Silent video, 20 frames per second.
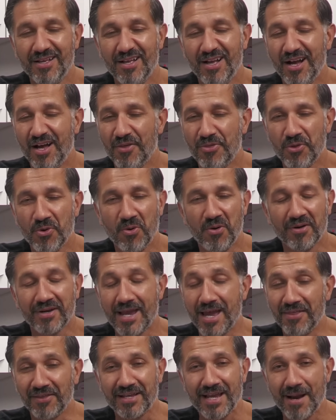I thought I'll
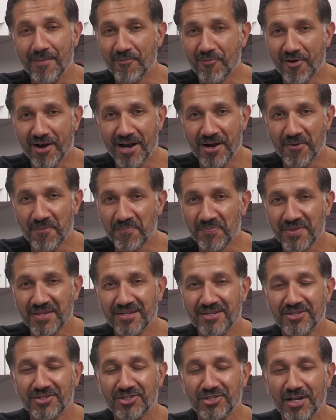get the camera out,
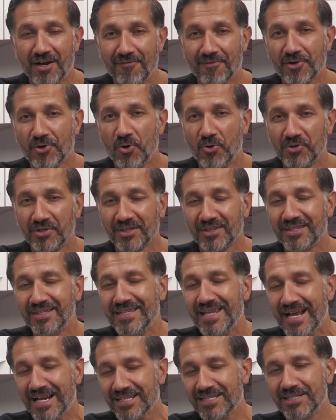start recording the
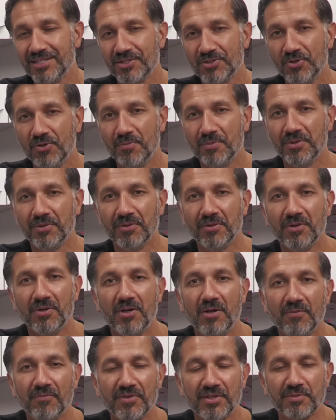next installment
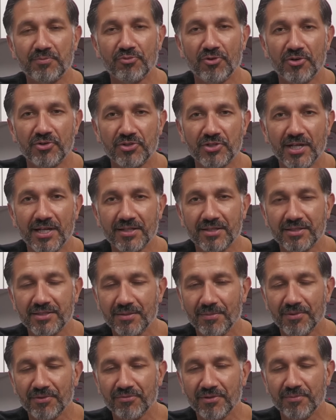of this project, the
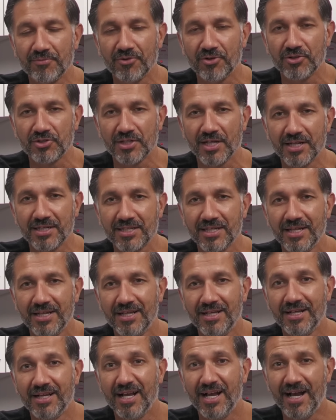S1E3 project,
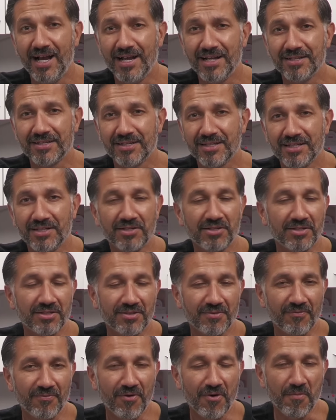and
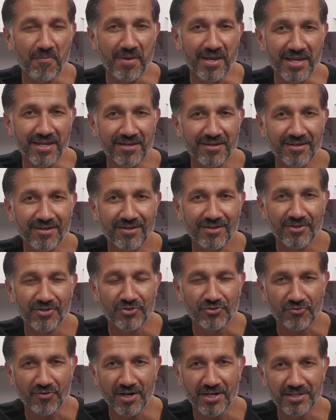film me
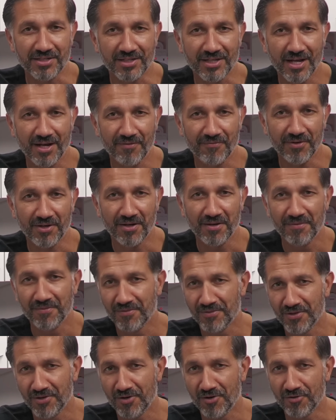trying to cover
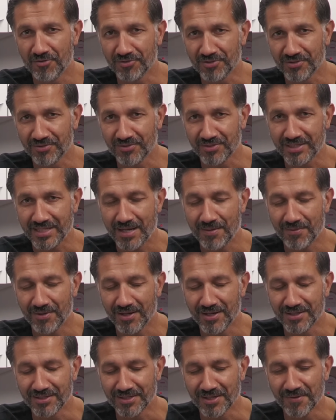the horizontal
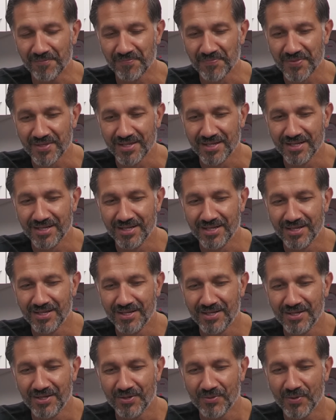stabilizer,
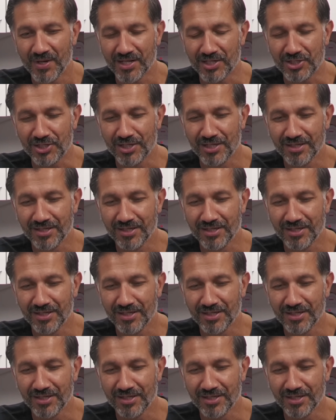which